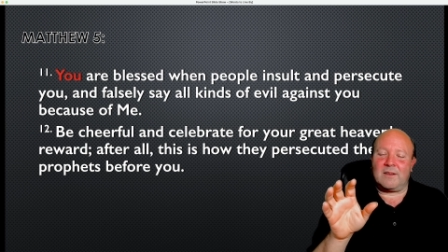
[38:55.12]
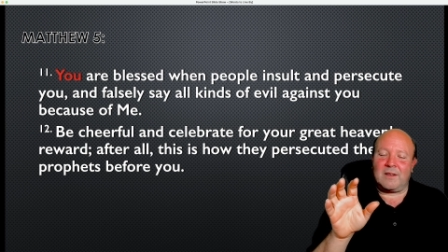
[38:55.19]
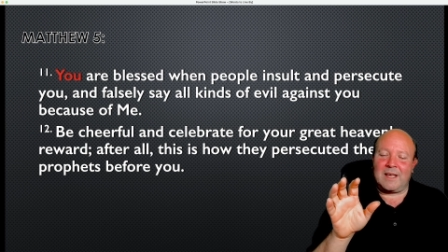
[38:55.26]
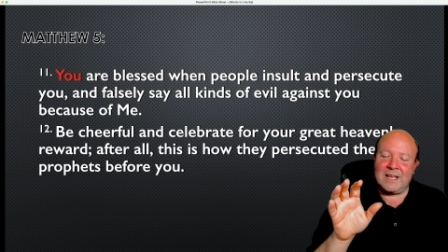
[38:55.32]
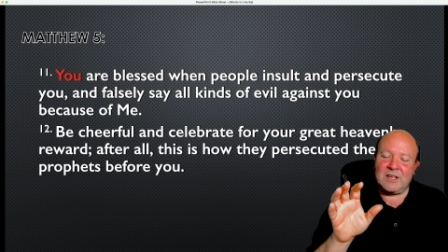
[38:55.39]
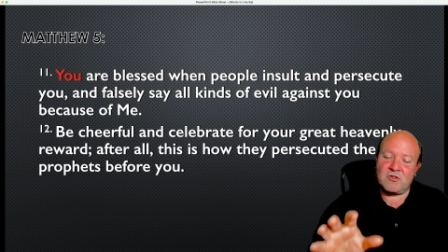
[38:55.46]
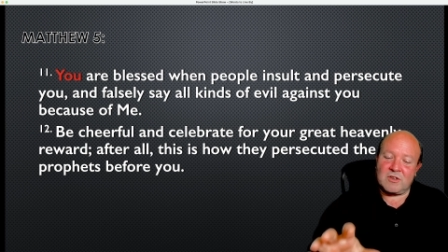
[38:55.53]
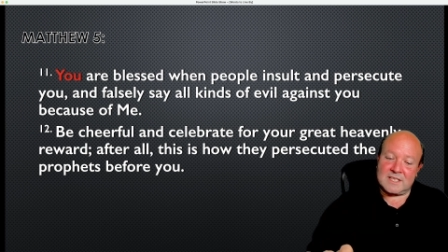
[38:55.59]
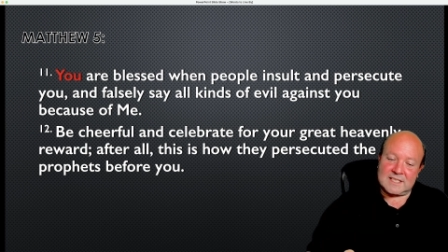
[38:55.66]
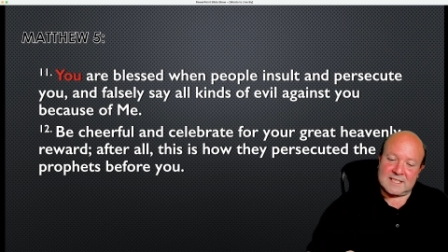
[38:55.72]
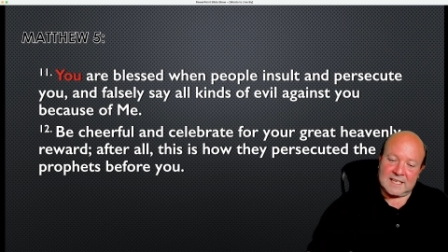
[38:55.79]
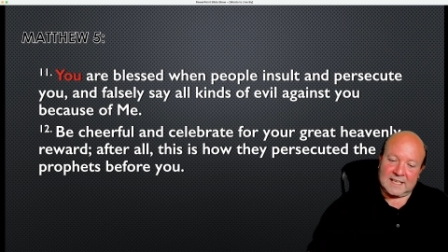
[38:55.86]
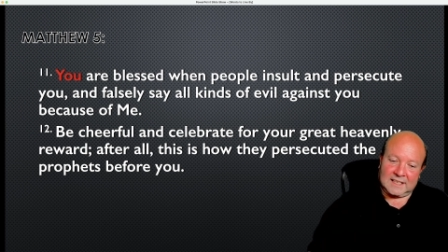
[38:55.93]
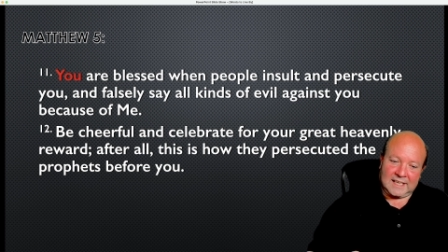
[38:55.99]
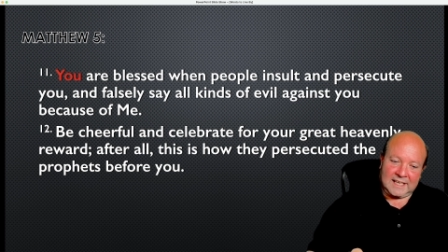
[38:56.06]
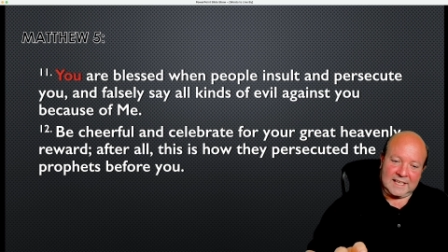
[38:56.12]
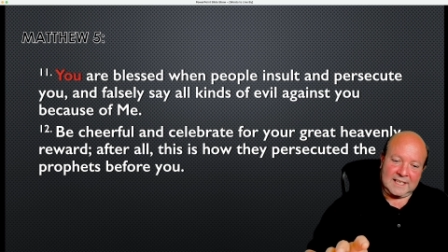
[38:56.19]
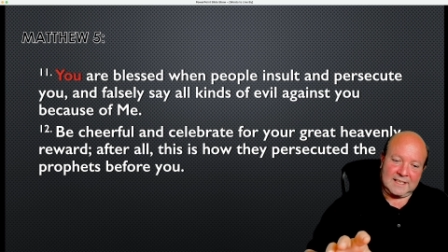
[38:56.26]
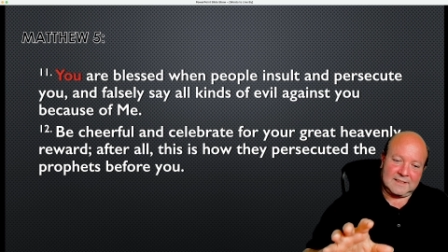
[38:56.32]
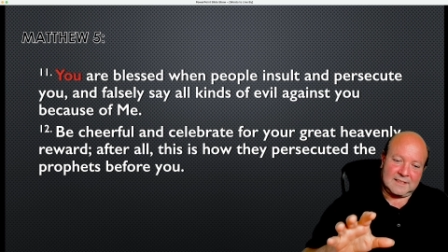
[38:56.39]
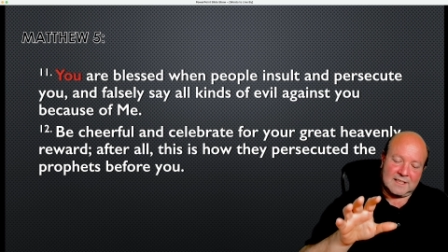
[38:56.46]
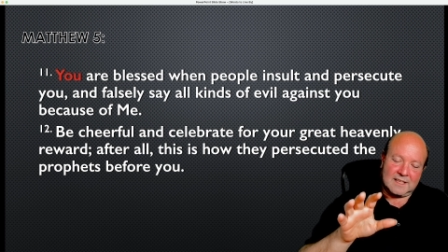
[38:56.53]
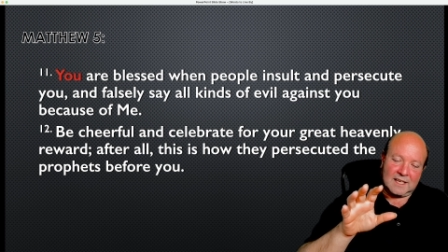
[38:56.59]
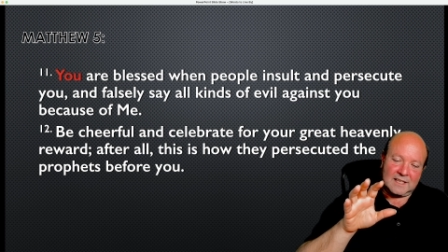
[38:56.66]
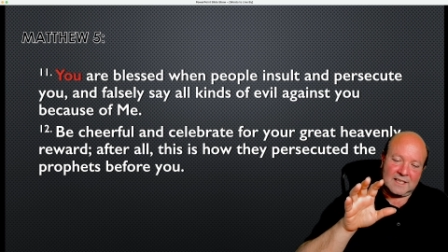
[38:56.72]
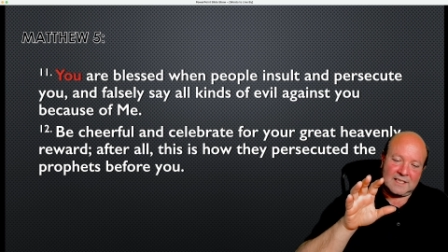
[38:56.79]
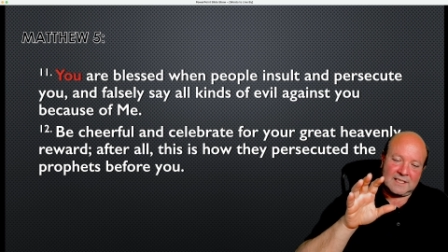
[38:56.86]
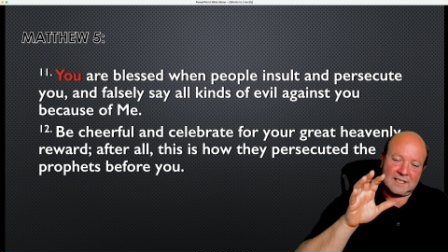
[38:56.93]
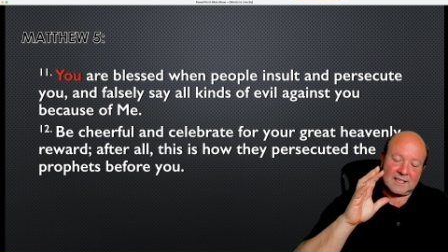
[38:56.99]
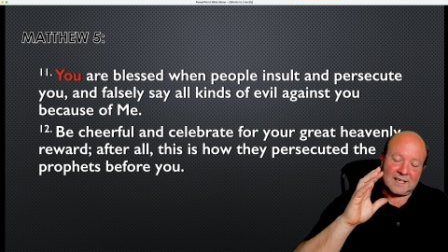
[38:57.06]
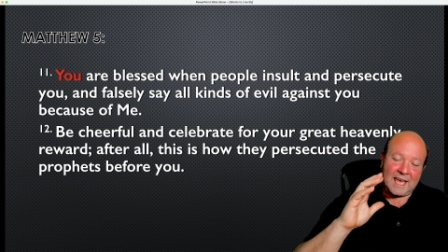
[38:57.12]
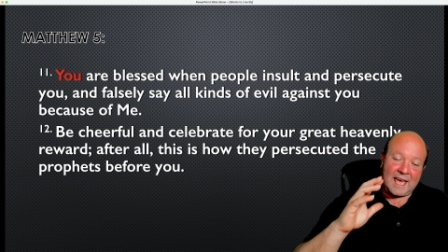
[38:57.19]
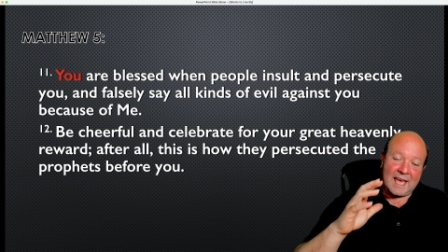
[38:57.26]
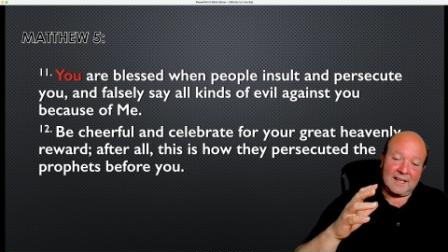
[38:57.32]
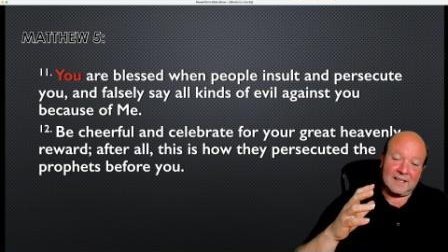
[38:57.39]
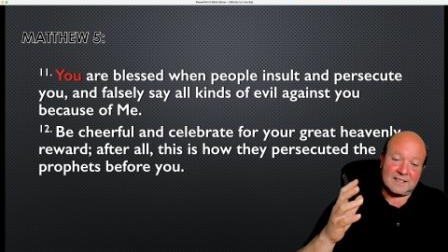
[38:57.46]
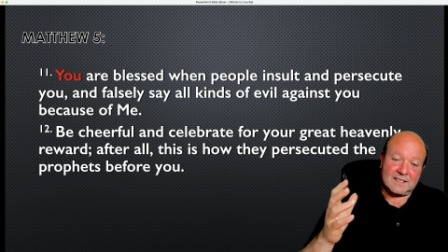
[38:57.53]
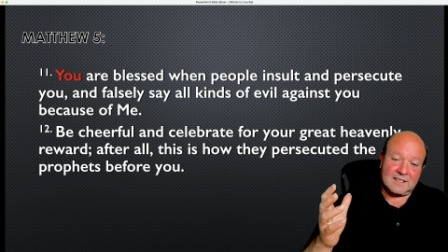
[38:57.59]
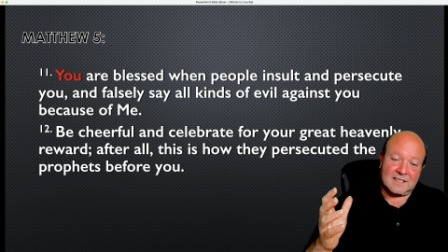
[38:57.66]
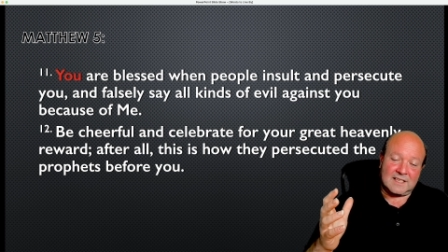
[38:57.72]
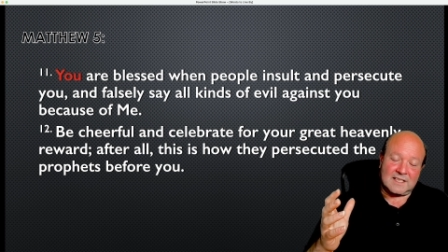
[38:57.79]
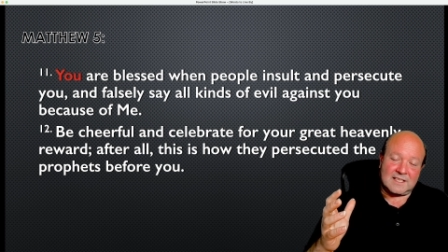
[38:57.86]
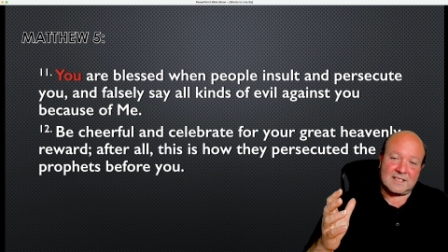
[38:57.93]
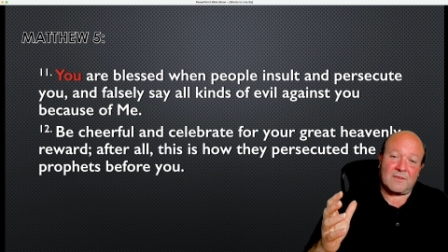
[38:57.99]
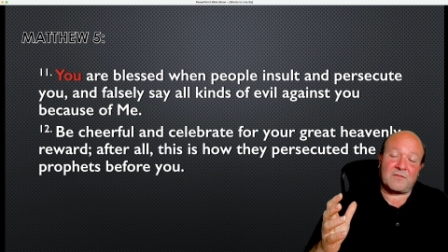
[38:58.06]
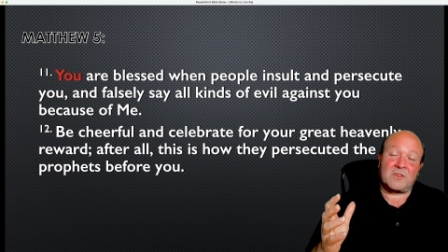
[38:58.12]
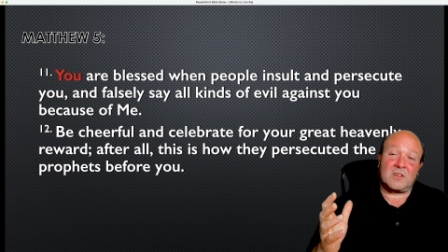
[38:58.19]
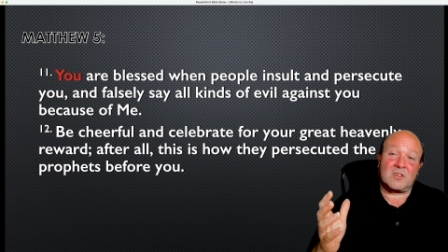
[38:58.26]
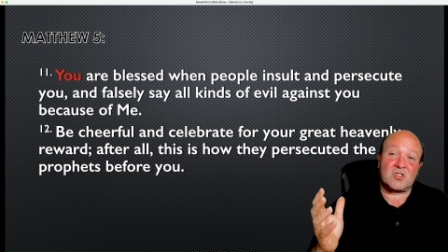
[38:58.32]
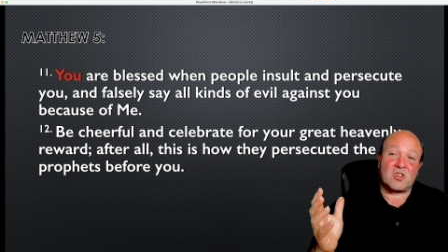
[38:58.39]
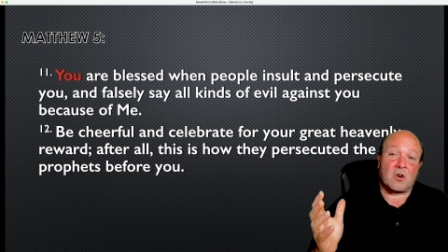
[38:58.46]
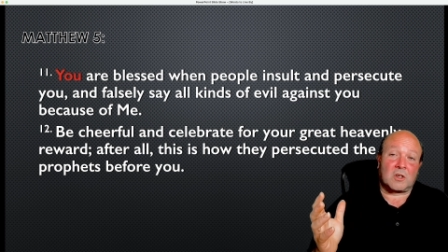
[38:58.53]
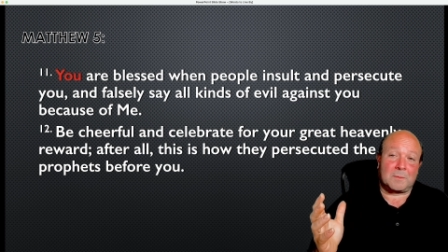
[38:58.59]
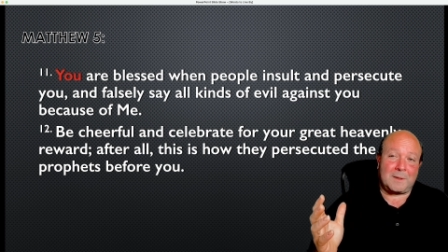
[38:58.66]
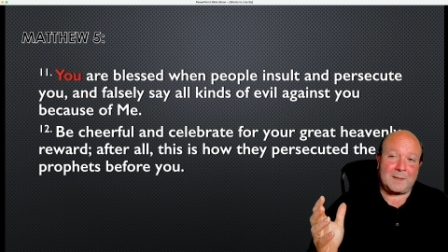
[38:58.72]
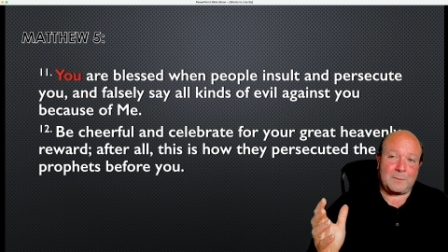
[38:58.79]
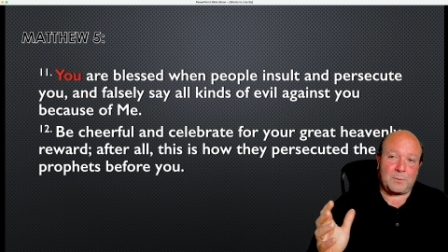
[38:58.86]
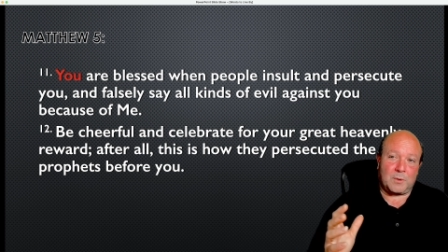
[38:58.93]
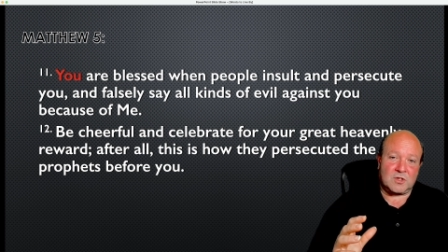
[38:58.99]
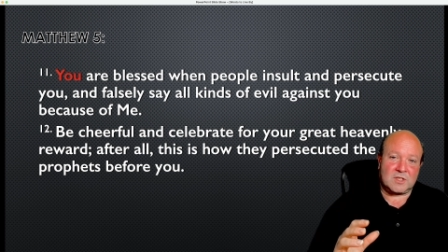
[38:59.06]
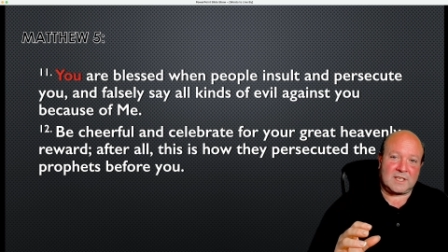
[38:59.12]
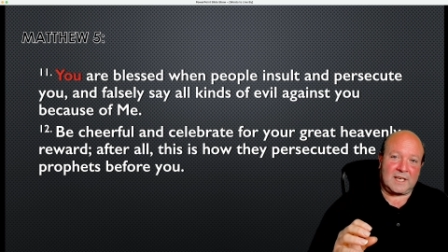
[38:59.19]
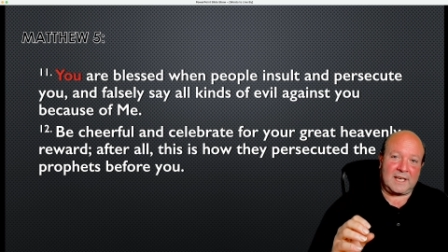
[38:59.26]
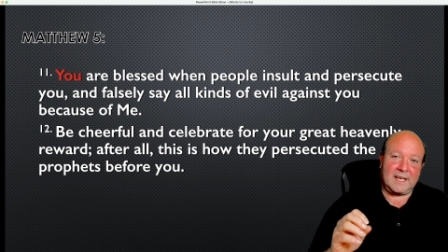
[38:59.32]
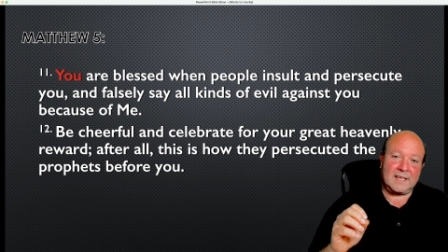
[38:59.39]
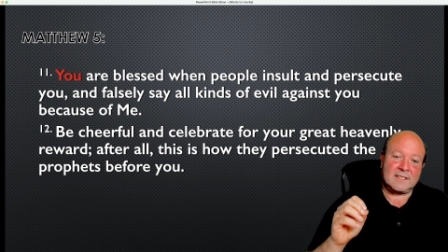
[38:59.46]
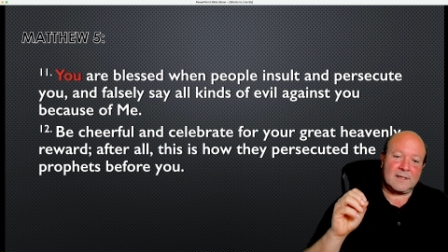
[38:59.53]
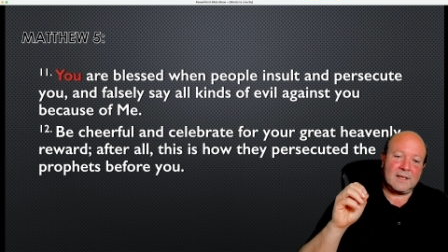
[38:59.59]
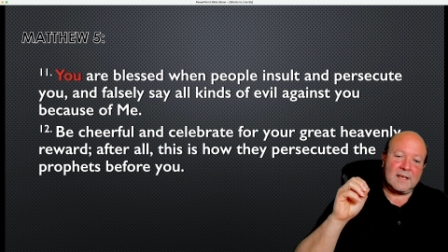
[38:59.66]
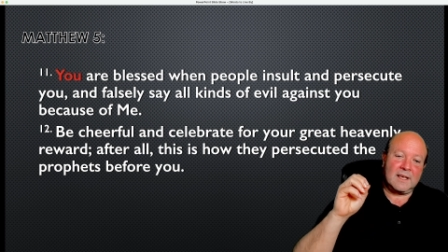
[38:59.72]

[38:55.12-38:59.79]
Interestingly, and this is often a shock to people when you say it.